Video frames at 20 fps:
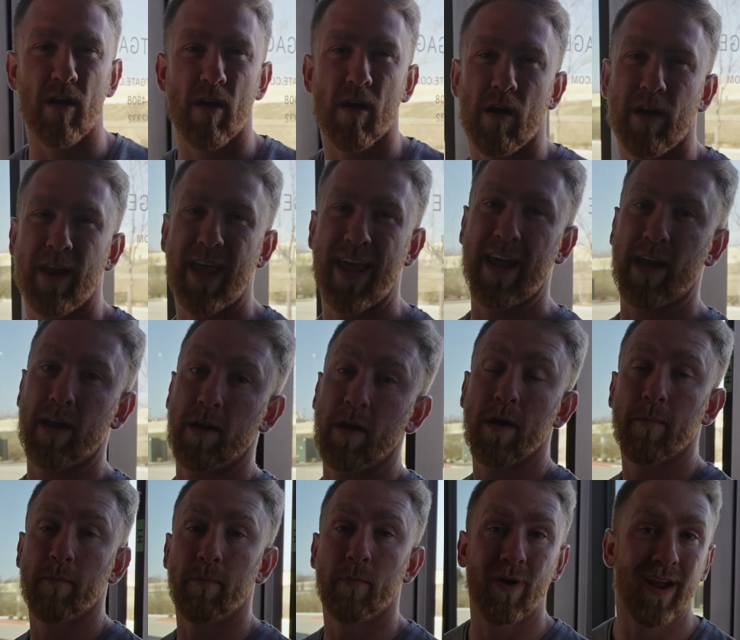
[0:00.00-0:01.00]
on a
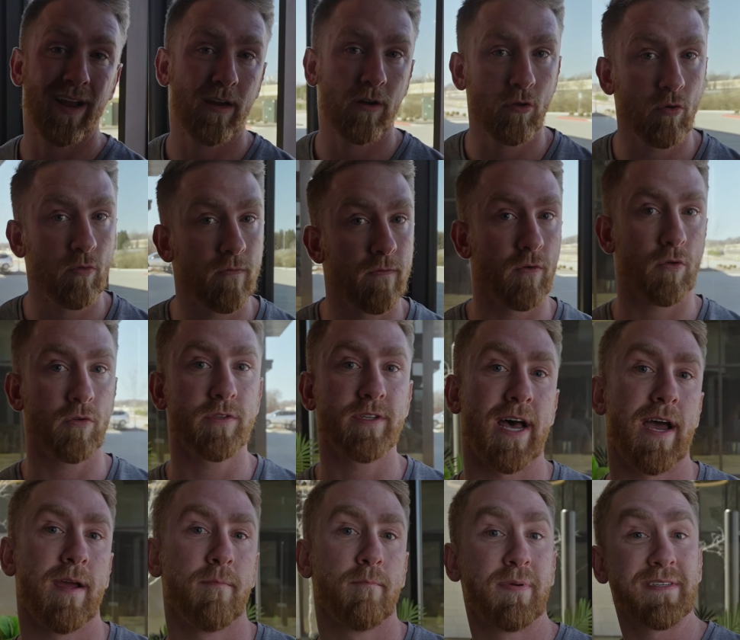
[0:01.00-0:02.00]
brand new
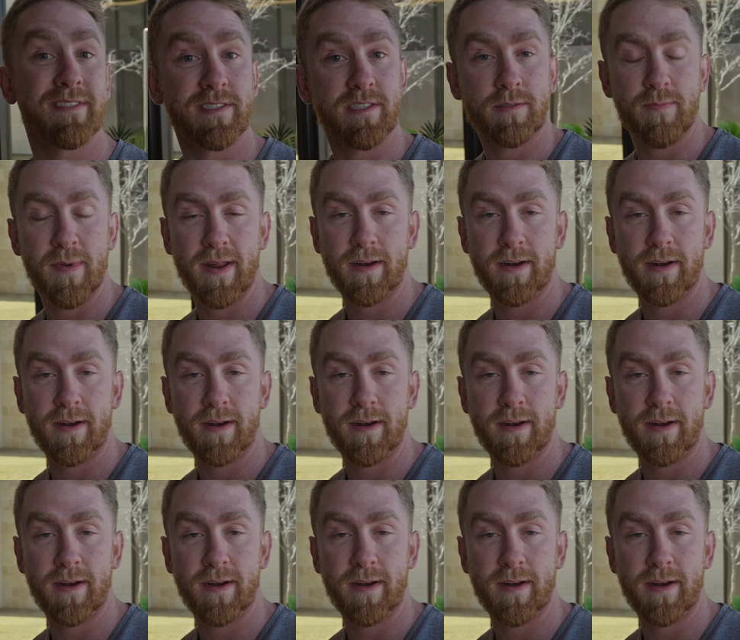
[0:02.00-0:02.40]
full-time business